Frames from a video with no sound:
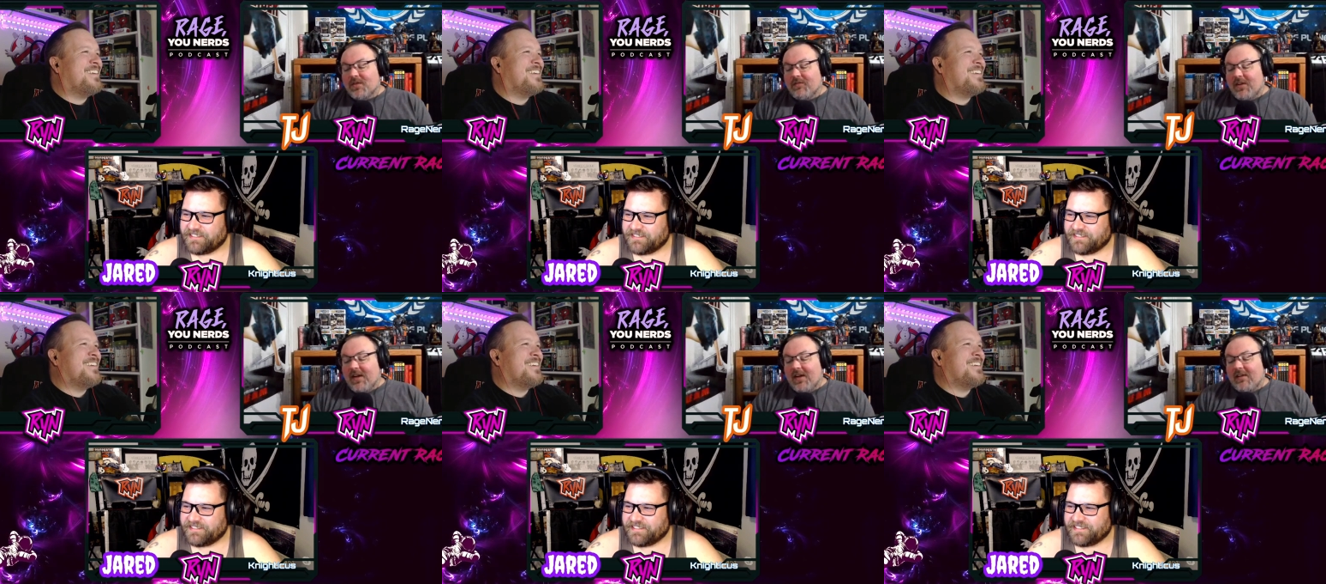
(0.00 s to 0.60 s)

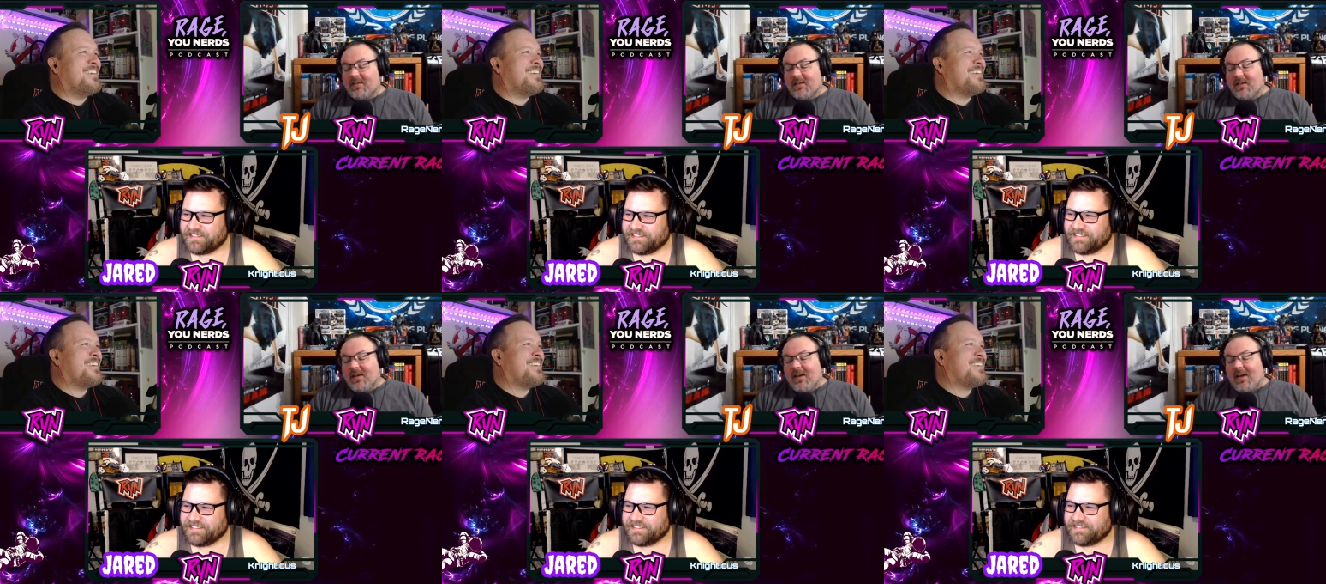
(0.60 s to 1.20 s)
Speaker 1: every night.
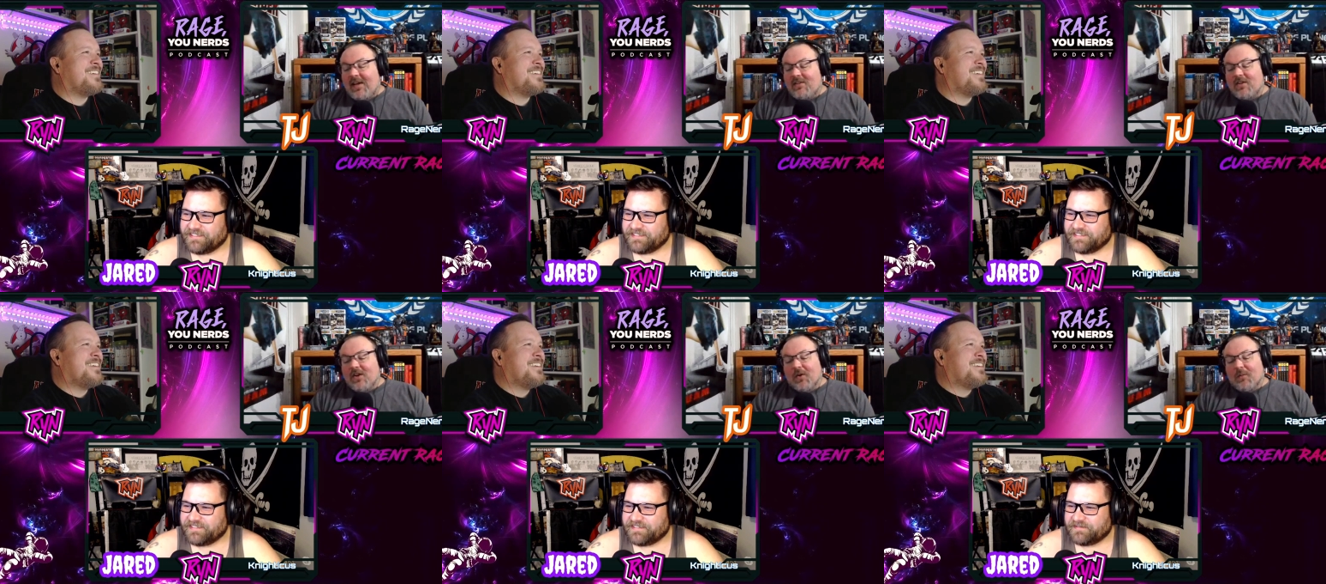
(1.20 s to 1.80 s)
And,
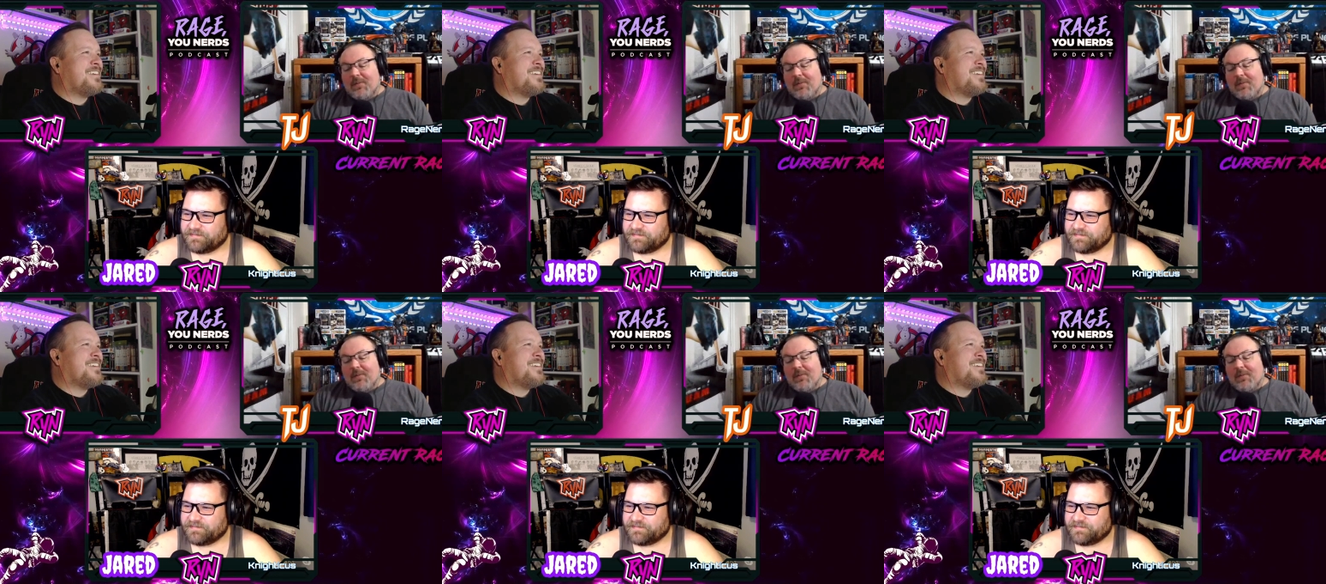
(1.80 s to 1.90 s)
you know,